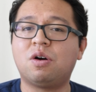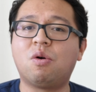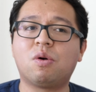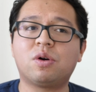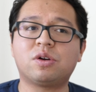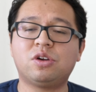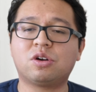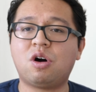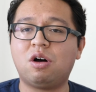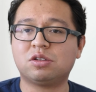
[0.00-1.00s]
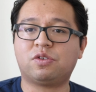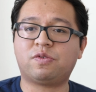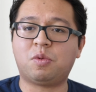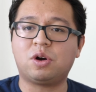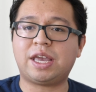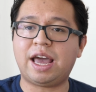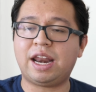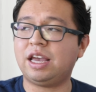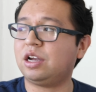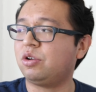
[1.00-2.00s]
or your calls are from
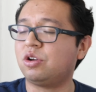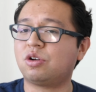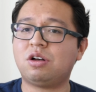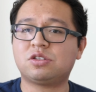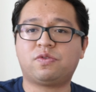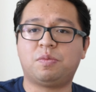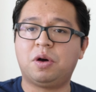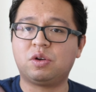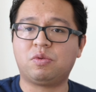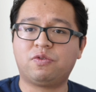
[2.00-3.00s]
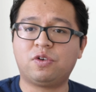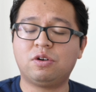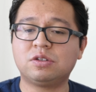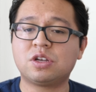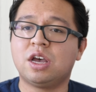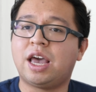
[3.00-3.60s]
organic, or your calls are from other referrals,